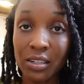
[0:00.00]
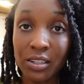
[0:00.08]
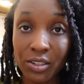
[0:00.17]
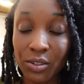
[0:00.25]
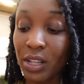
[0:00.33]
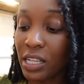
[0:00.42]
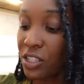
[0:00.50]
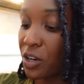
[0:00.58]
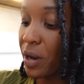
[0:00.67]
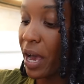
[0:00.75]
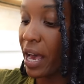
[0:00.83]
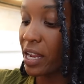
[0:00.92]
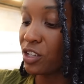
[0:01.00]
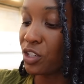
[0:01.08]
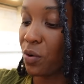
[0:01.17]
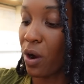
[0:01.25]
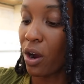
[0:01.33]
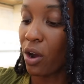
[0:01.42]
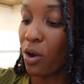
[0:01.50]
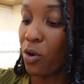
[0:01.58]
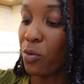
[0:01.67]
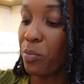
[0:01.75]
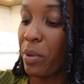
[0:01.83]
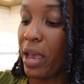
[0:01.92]
So let's go ahead and do our
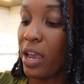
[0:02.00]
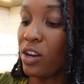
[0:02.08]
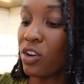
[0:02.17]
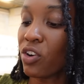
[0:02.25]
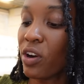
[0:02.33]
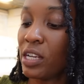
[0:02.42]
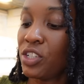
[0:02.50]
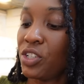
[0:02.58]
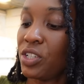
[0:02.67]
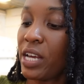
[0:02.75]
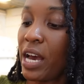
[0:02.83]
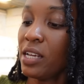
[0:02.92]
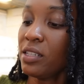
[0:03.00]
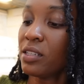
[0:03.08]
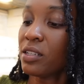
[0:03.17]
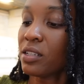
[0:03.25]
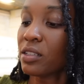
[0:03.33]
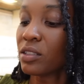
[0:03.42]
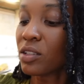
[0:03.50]
homemade crunch test.